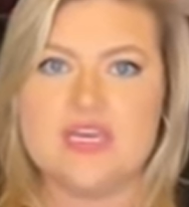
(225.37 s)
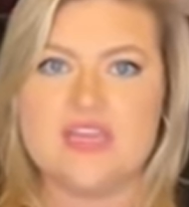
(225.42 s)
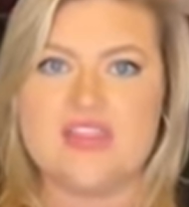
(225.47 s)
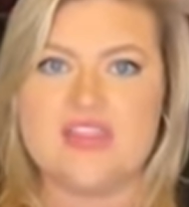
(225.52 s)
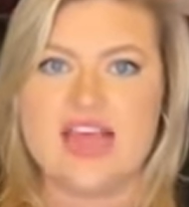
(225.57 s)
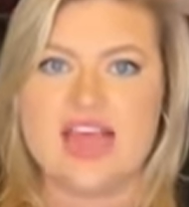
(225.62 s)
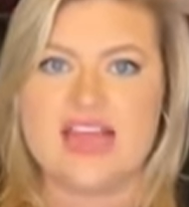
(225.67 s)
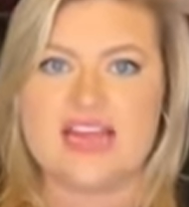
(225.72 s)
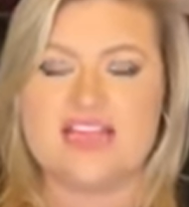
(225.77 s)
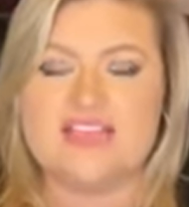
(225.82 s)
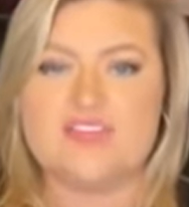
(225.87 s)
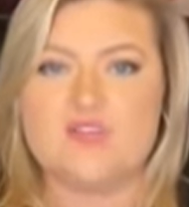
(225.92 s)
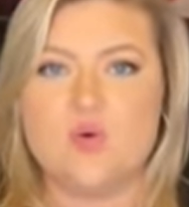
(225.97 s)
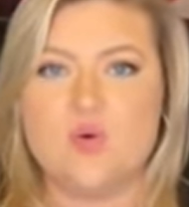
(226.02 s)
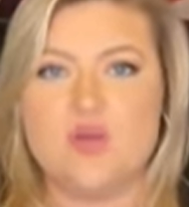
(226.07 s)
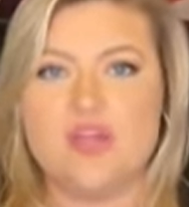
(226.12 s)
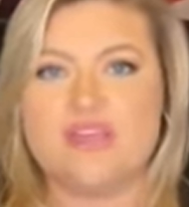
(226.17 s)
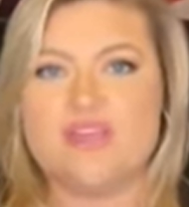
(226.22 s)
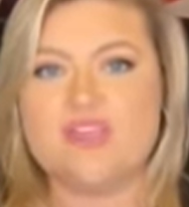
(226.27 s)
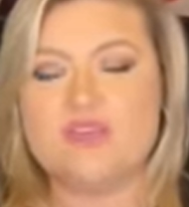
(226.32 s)
That is
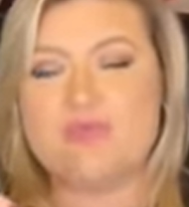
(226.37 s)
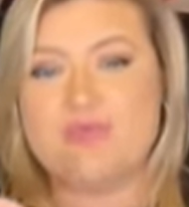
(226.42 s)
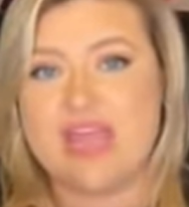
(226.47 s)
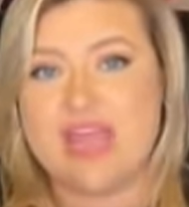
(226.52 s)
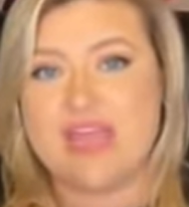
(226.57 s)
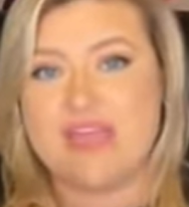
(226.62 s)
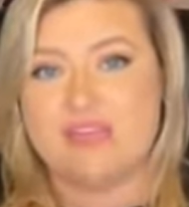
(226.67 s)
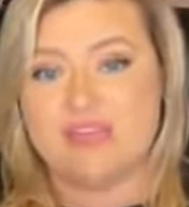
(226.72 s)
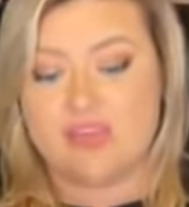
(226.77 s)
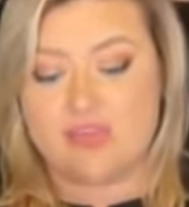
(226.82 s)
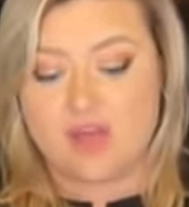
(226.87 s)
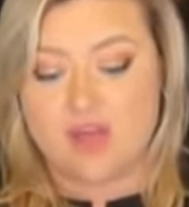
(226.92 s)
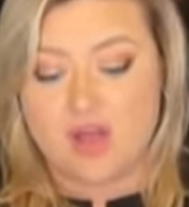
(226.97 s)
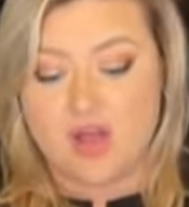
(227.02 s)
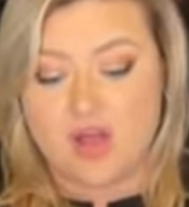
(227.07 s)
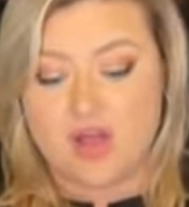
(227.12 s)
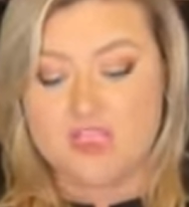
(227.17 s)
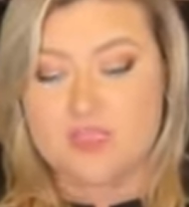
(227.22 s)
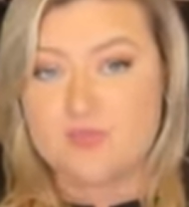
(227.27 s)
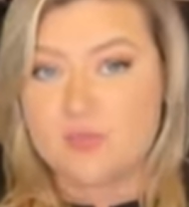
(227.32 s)
going to make the
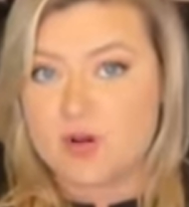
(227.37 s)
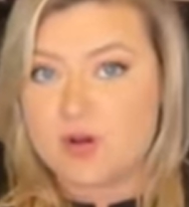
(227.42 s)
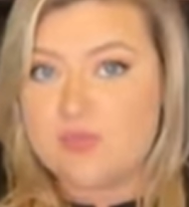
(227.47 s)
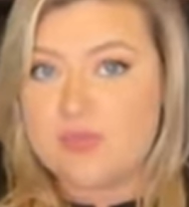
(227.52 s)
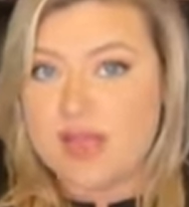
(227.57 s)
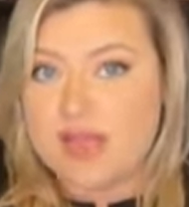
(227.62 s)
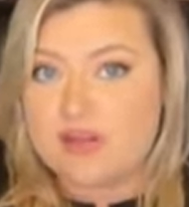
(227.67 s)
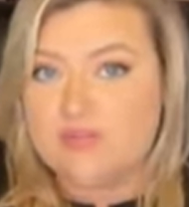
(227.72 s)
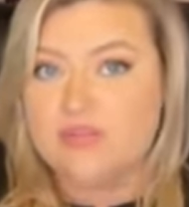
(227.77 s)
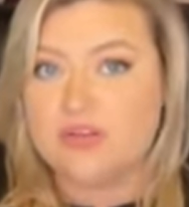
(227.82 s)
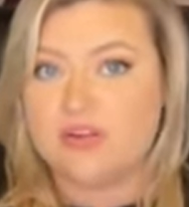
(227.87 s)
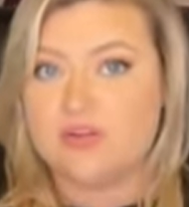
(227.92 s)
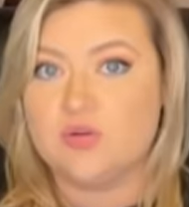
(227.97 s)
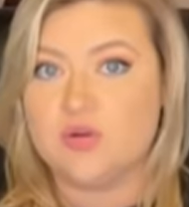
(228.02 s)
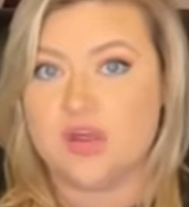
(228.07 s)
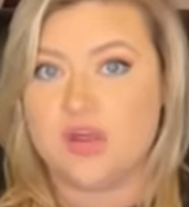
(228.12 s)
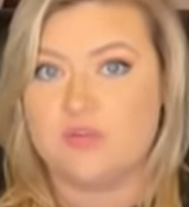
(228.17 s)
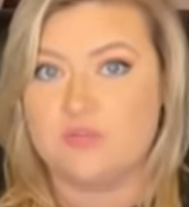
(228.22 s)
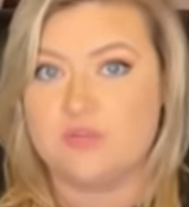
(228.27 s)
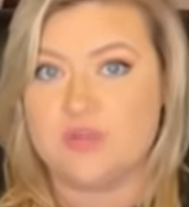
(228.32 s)
cost per pound on
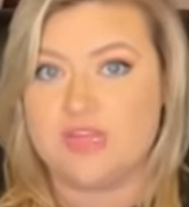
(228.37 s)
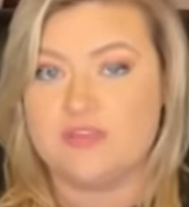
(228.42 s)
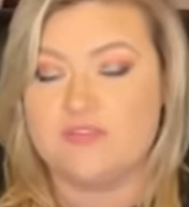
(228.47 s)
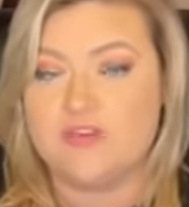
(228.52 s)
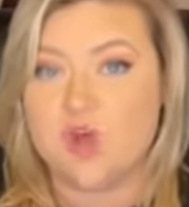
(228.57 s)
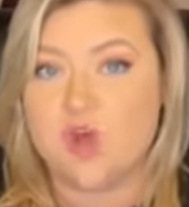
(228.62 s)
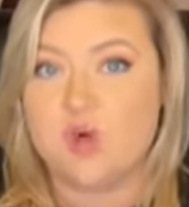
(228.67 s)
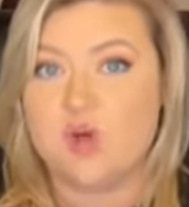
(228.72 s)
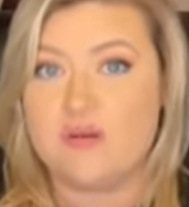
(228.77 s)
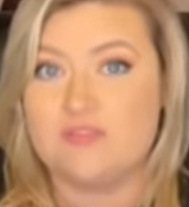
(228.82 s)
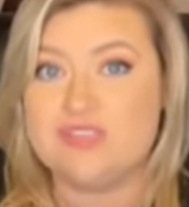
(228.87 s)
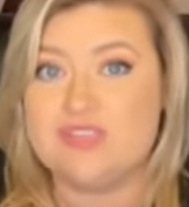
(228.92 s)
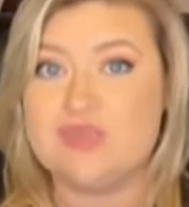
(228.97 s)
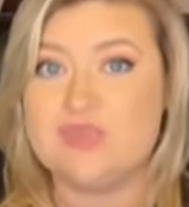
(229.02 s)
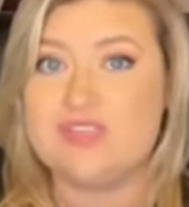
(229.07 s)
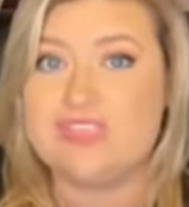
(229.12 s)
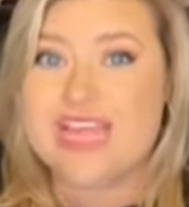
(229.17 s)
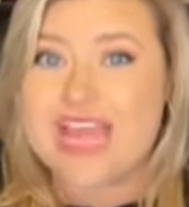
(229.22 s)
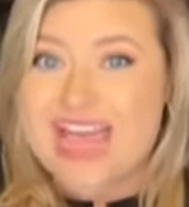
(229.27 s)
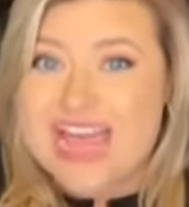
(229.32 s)
ground beef go up to
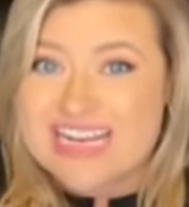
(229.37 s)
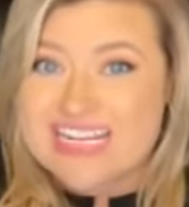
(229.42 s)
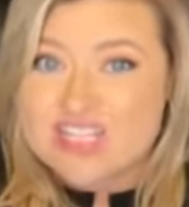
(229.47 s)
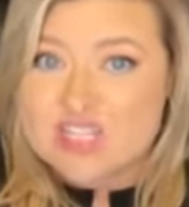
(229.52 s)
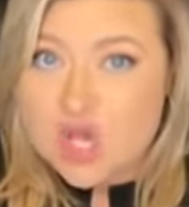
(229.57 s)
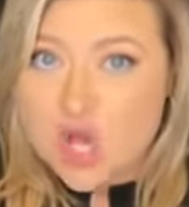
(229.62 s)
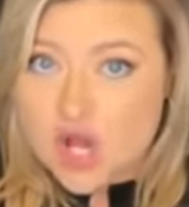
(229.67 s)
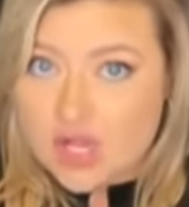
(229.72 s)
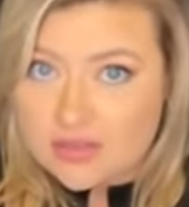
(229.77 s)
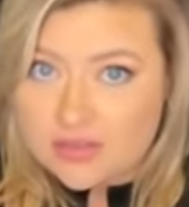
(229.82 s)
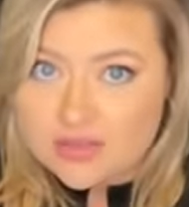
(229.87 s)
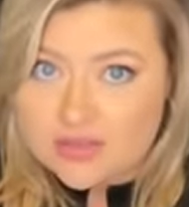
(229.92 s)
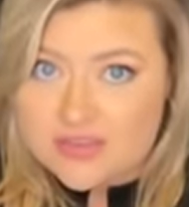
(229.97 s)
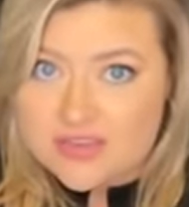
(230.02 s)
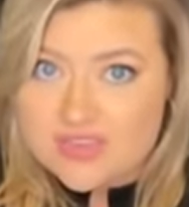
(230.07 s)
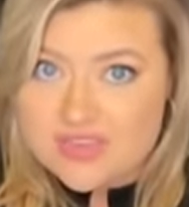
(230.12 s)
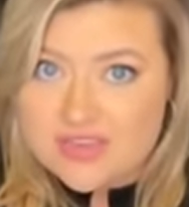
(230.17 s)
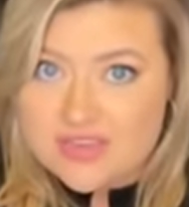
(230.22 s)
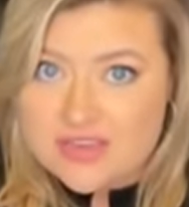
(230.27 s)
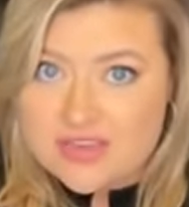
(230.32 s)

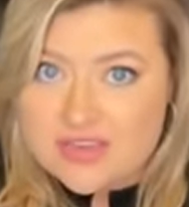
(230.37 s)
$10.